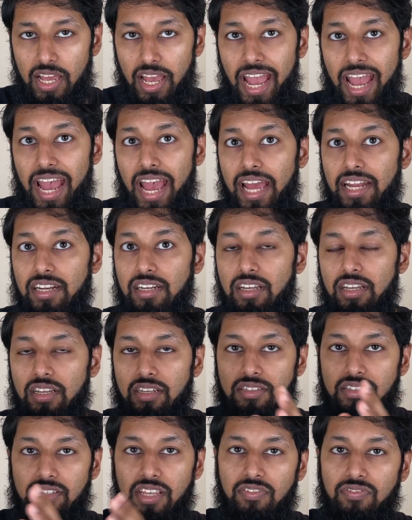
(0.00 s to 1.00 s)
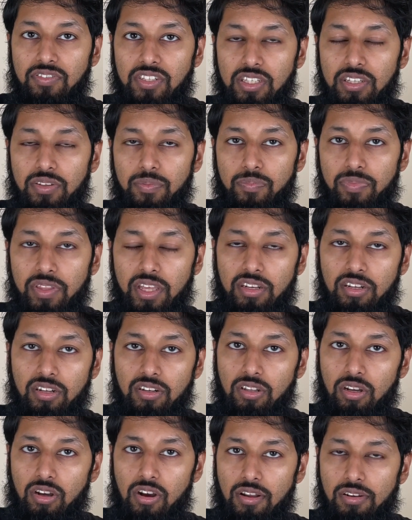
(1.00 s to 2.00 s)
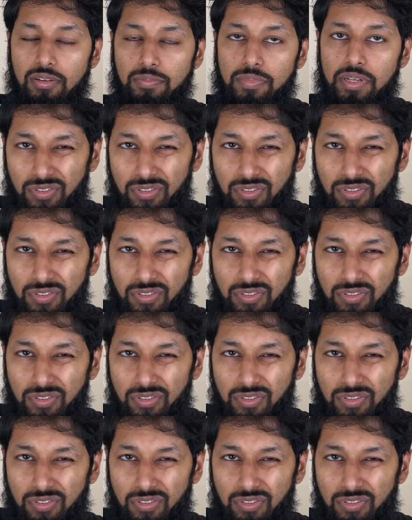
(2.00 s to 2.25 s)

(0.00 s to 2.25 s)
and safety in another column.